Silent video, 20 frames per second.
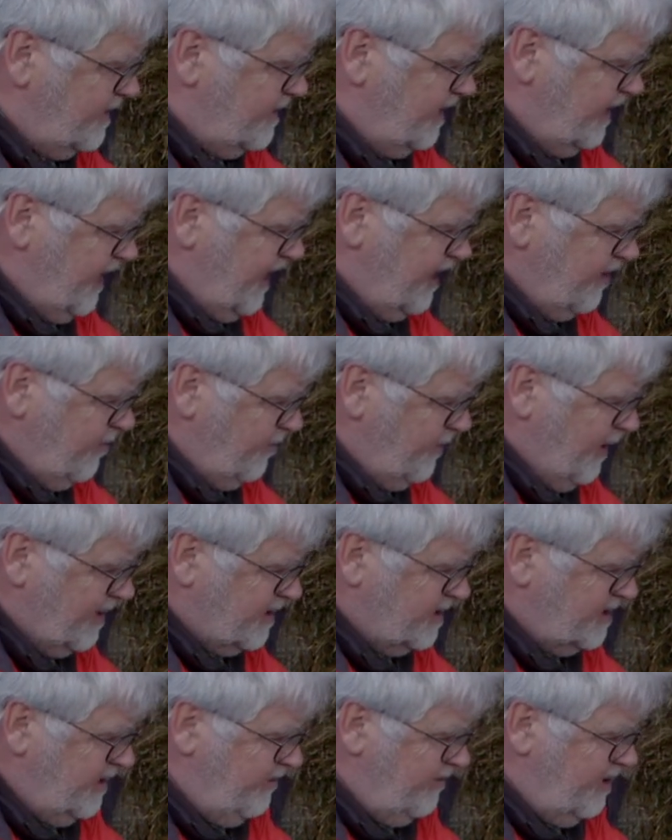like
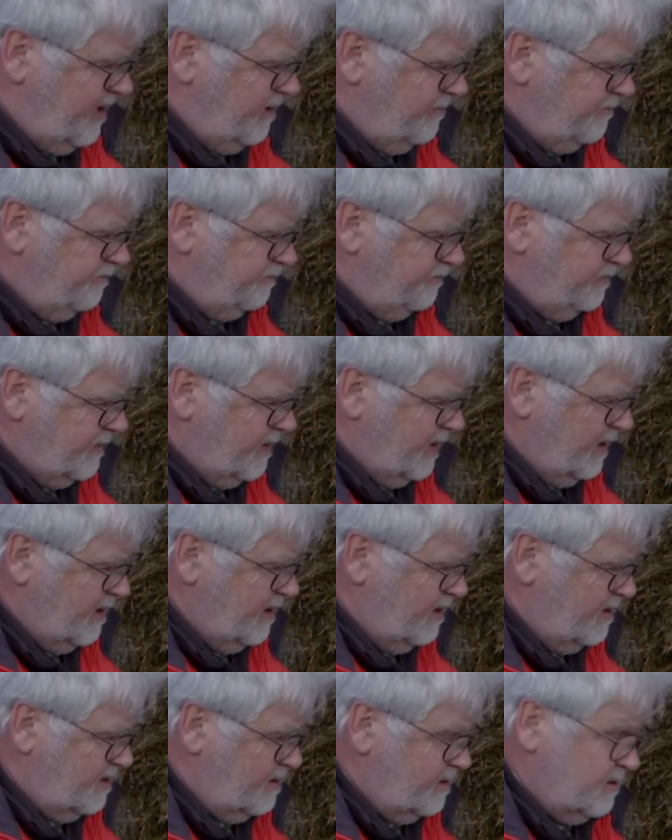enterobacteria,
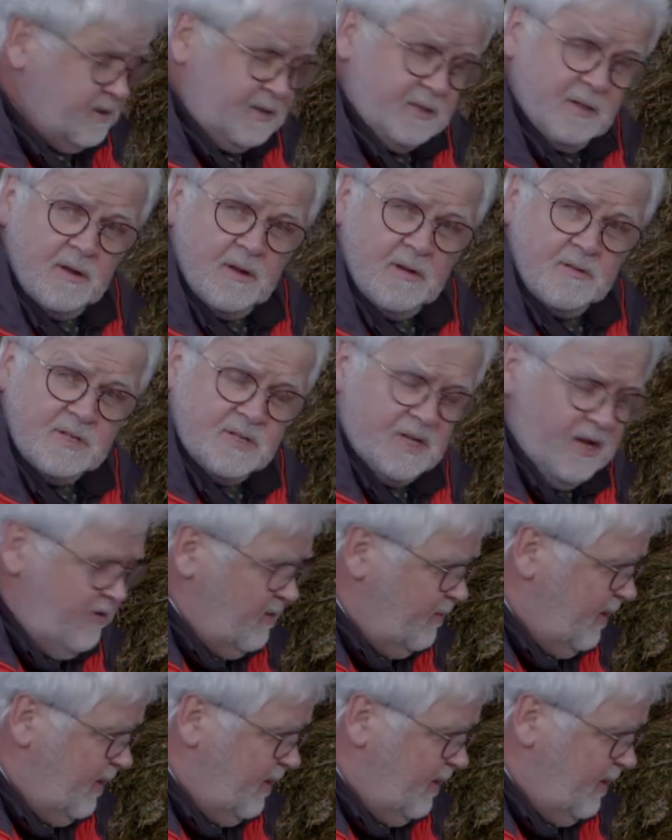slurry